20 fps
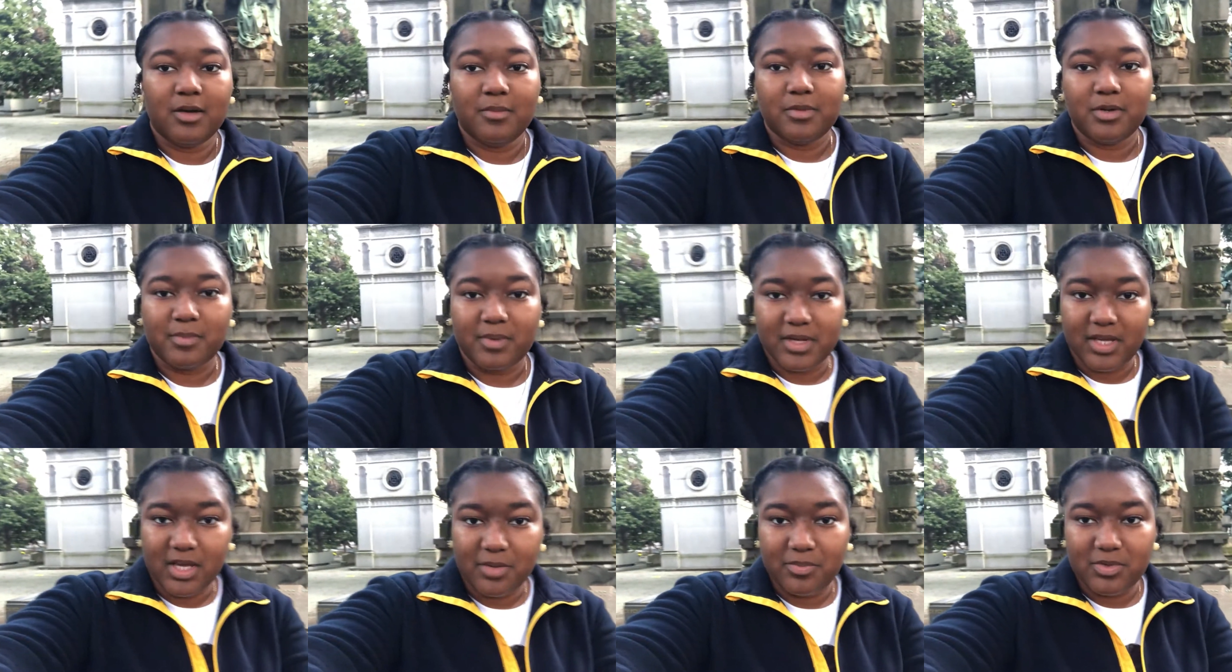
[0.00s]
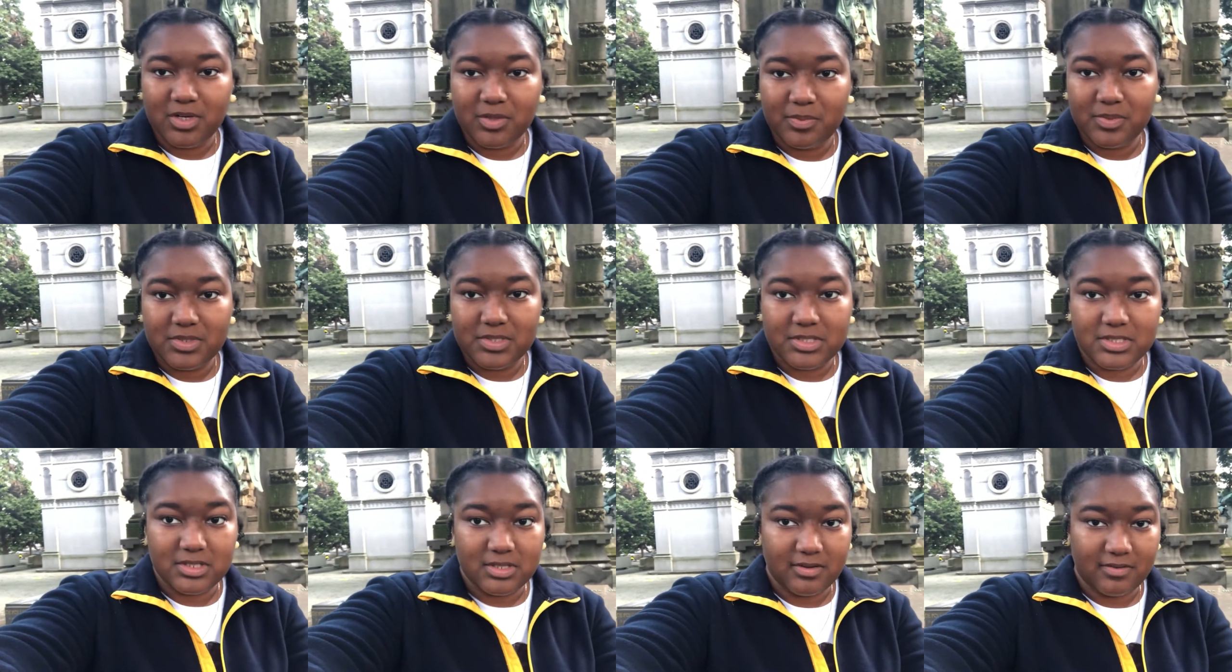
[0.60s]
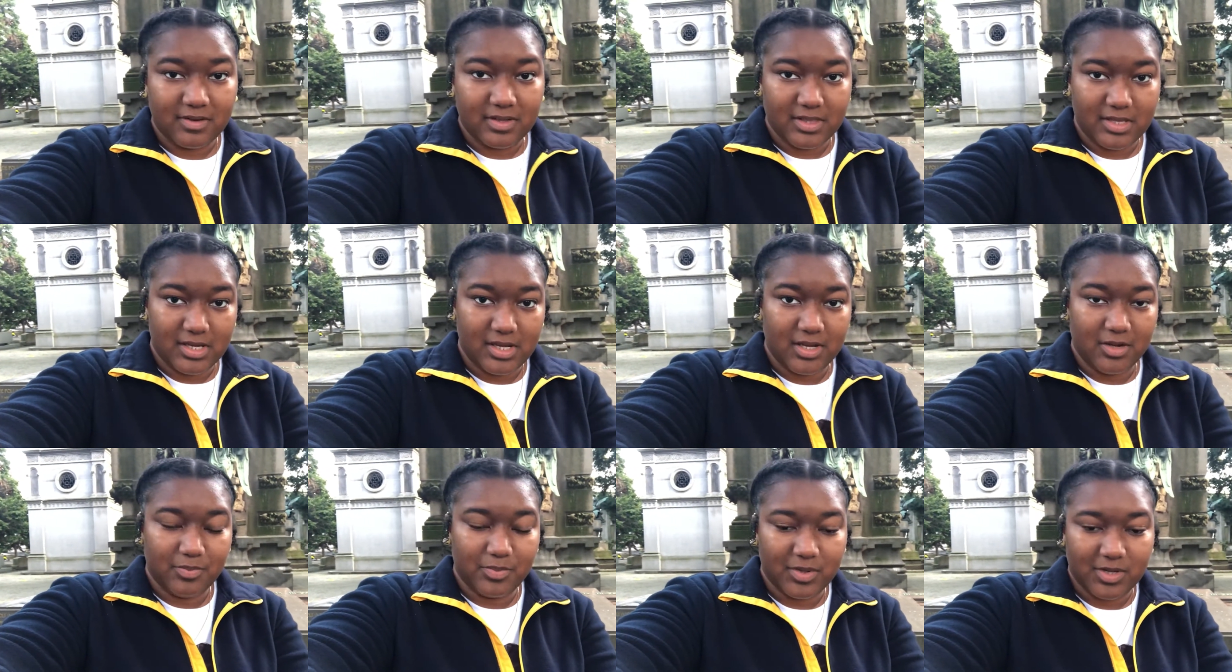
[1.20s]
put my camera up and stuff, I
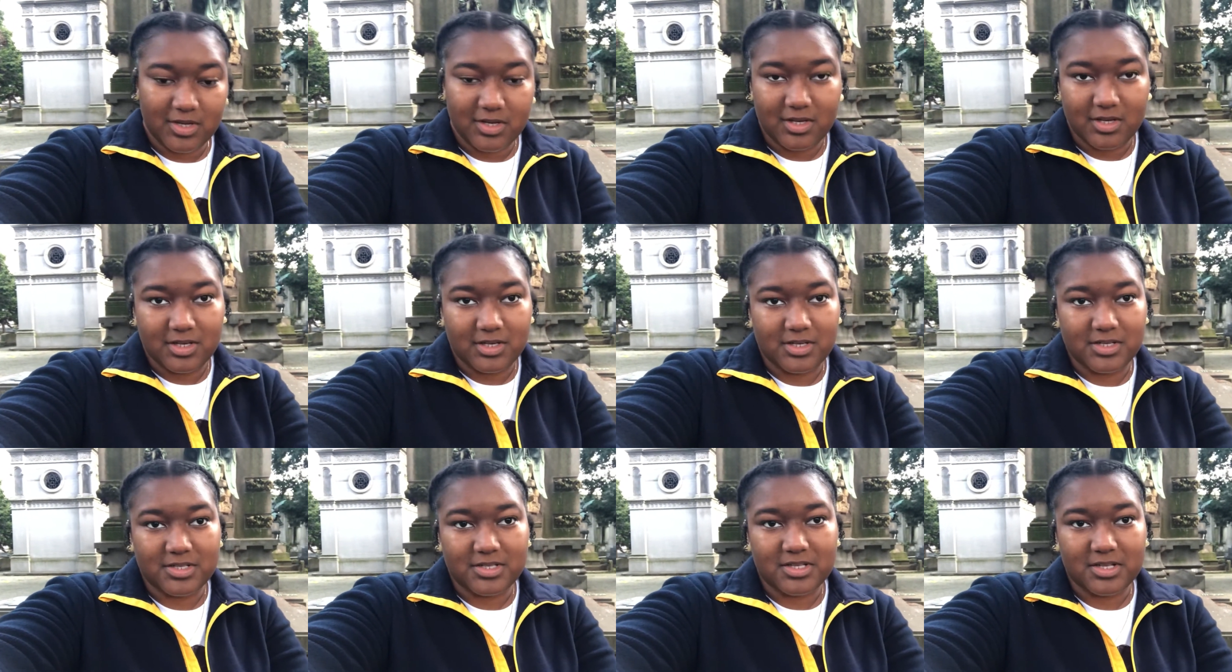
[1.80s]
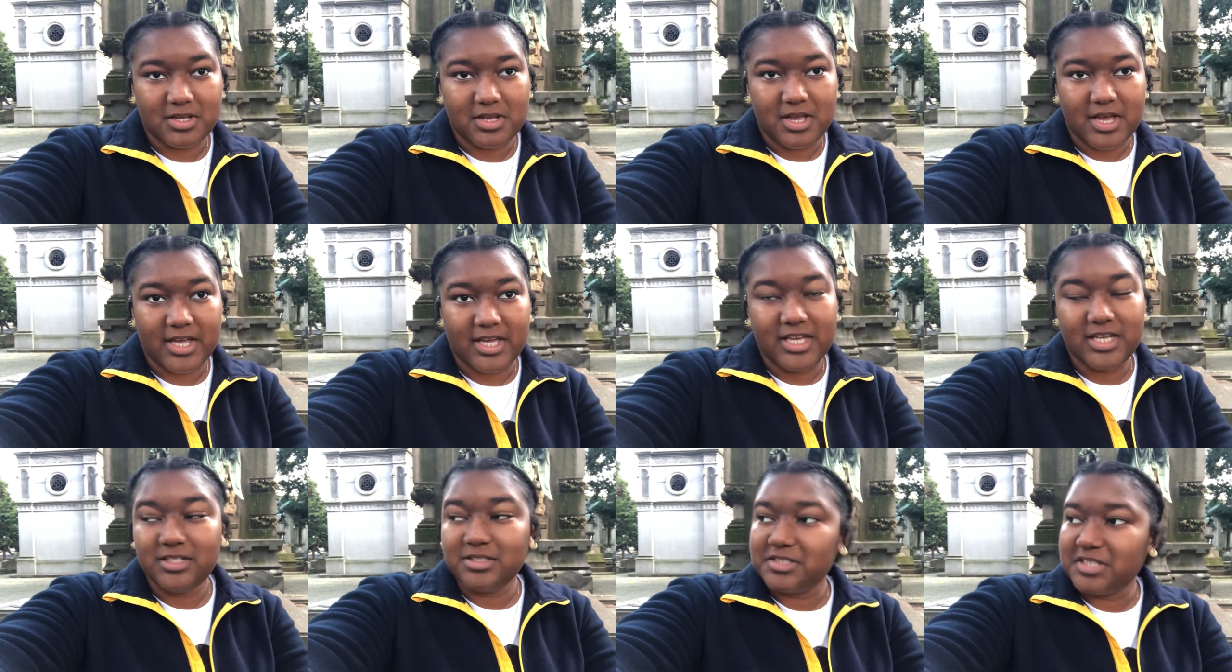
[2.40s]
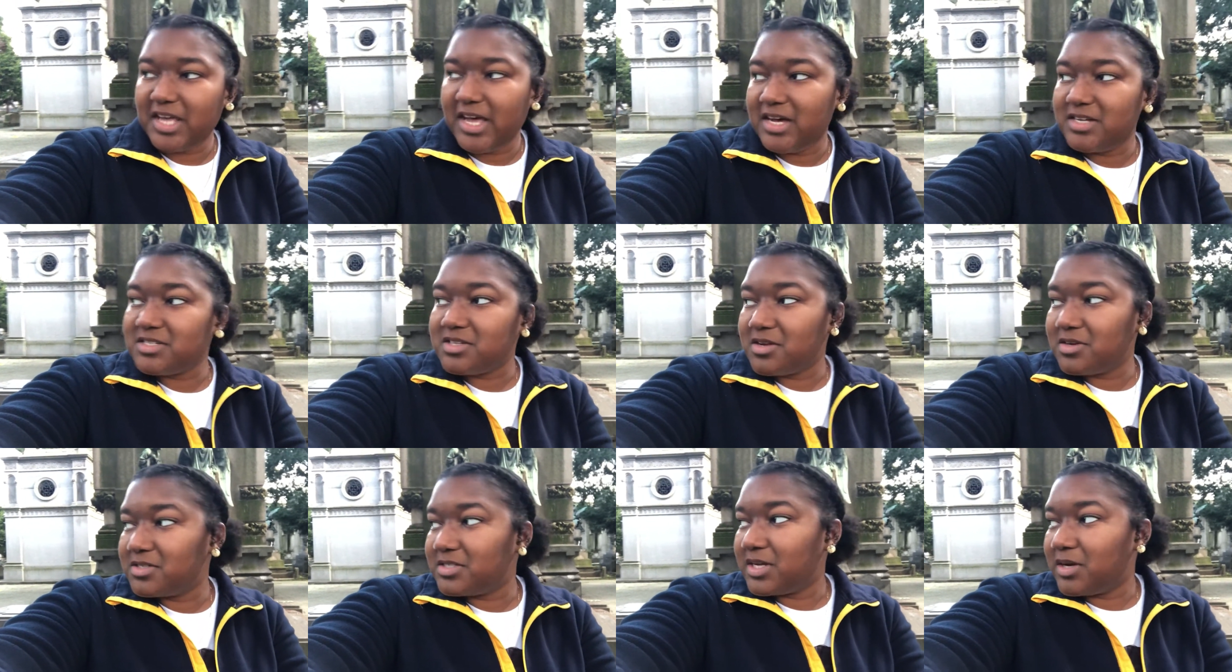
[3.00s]
think, because I can't stay out as
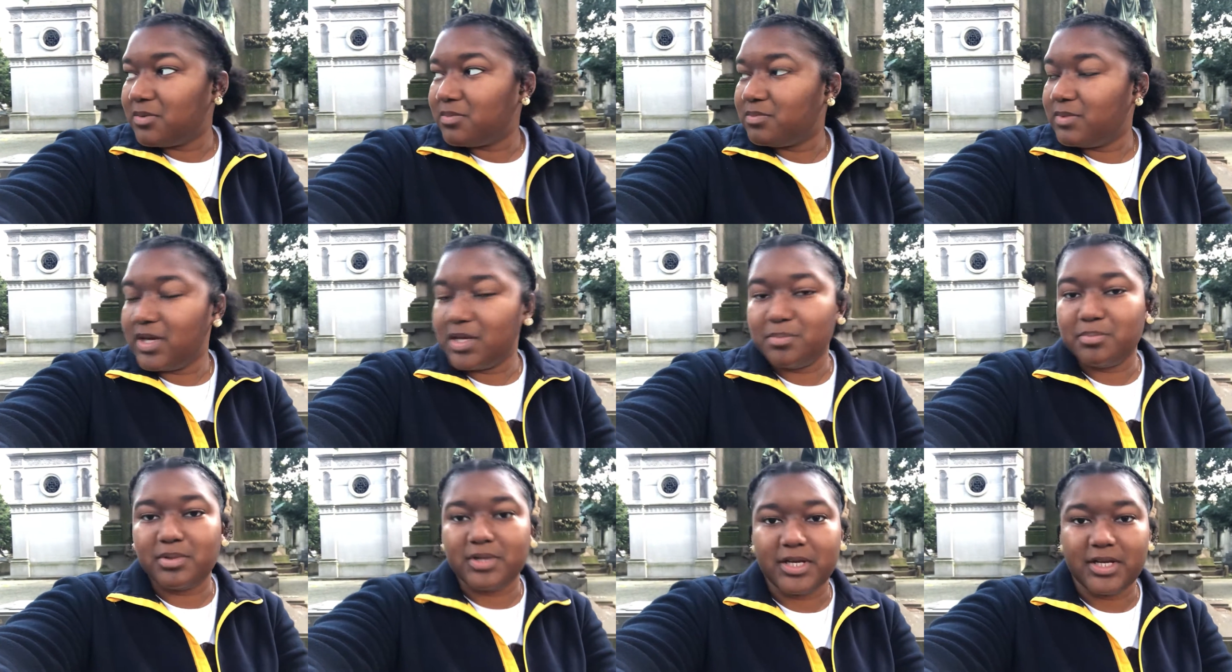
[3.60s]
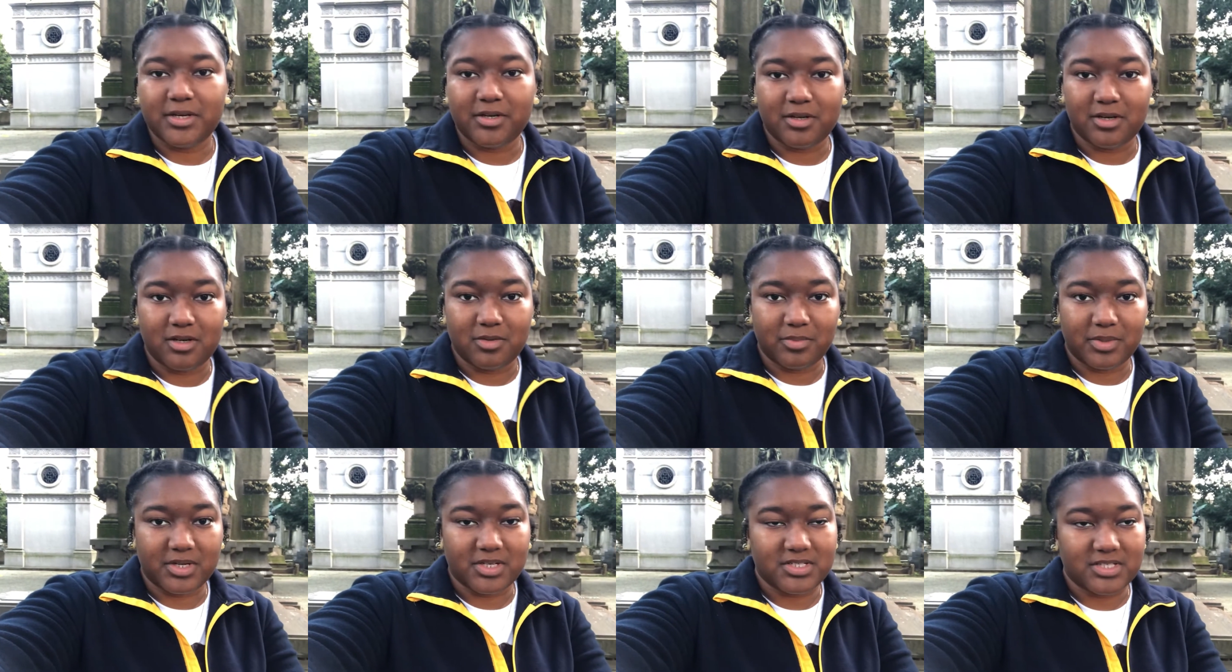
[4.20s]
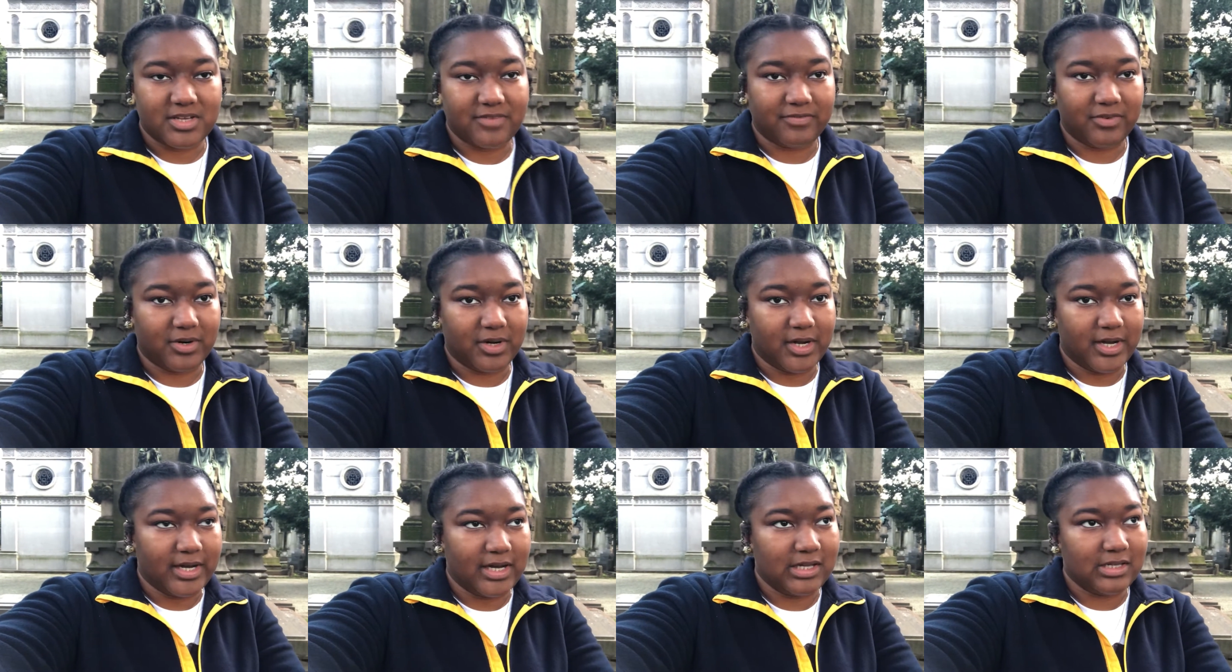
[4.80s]
long as I had planned on because I
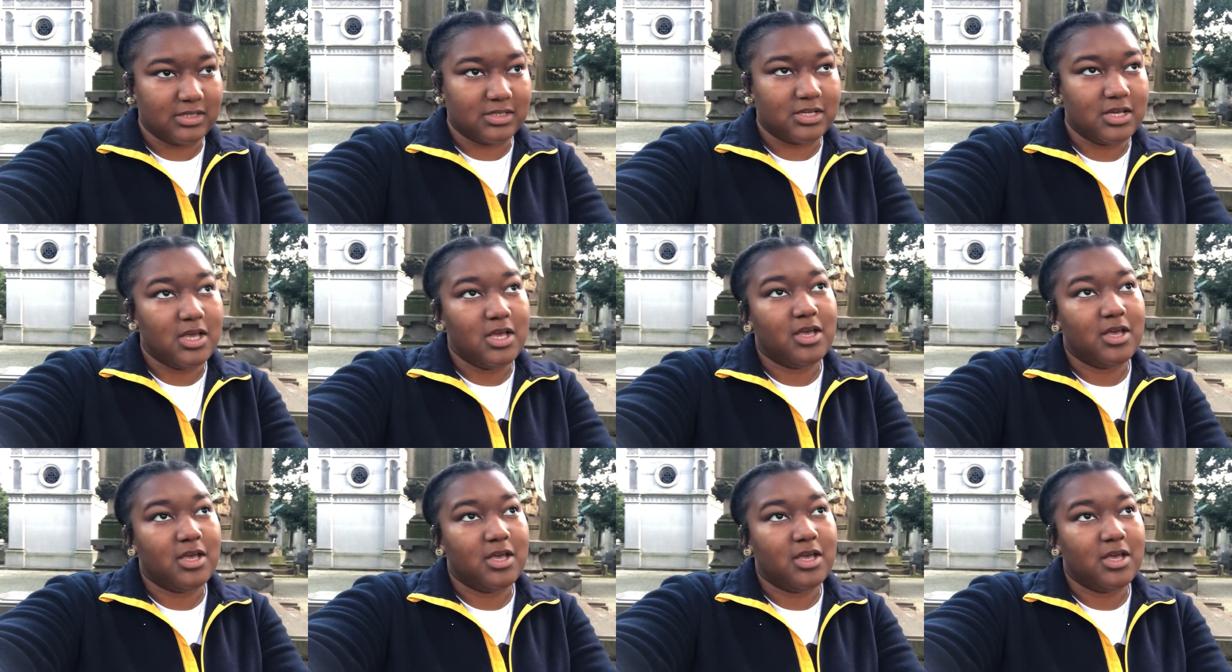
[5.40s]
forgot